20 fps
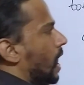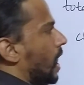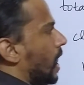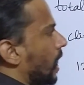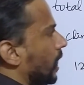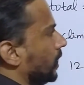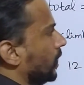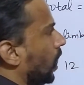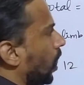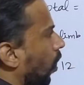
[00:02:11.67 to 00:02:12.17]

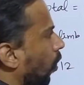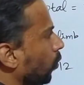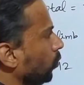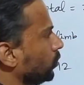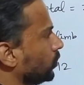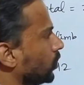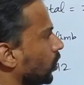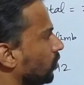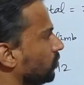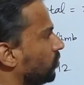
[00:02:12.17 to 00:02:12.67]
And
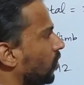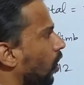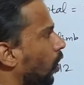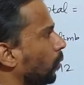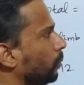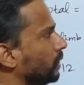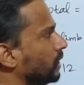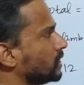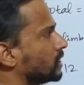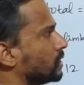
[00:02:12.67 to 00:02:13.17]
out of
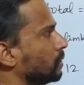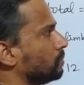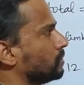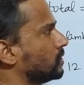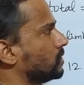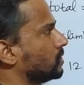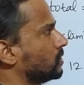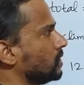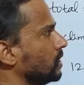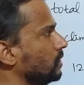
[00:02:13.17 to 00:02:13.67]
how many
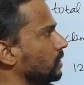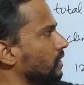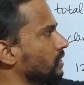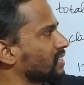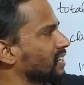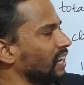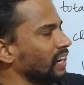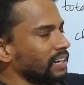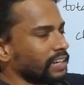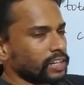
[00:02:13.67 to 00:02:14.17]
steps? See, the
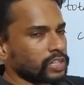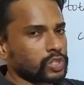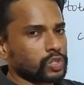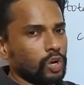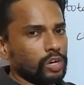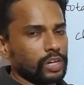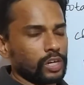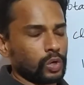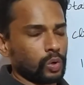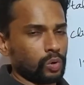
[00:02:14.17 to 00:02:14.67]
escalator has
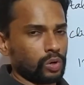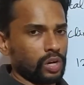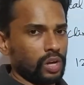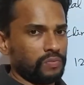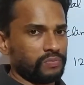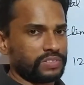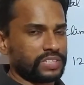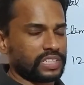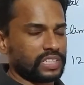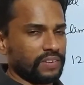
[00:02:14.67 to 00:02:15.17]
got a
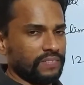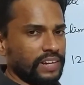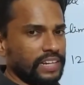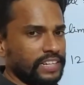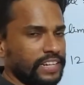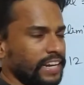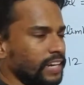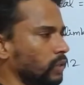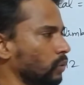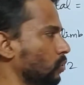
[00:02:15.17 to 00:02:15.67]
total of
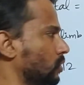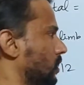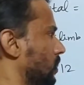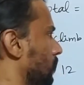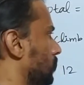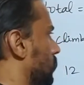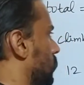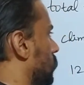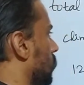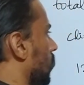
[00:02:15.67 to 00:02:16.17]
seventy-two
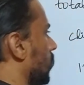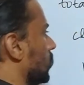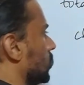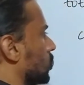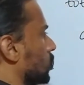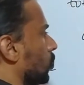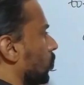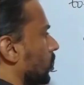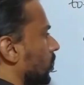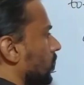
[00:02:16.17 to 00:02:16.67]
steps.
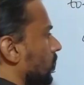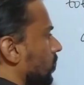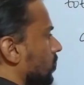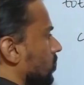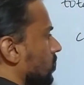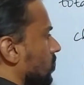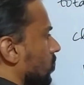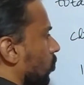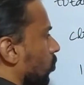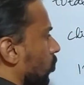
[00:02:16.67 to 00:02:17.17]
Let's note
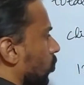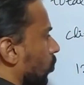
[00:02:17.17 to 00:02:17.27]
it.